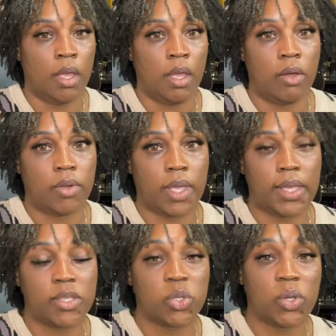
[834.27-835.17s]

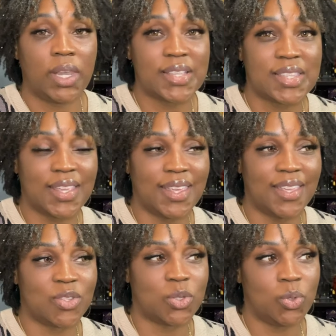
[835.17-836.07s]
Okay, so let's get
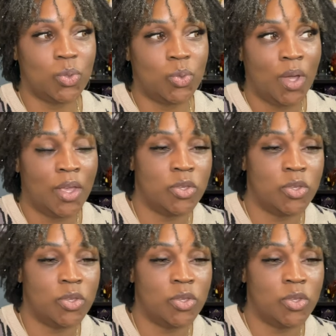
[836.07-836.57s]
into,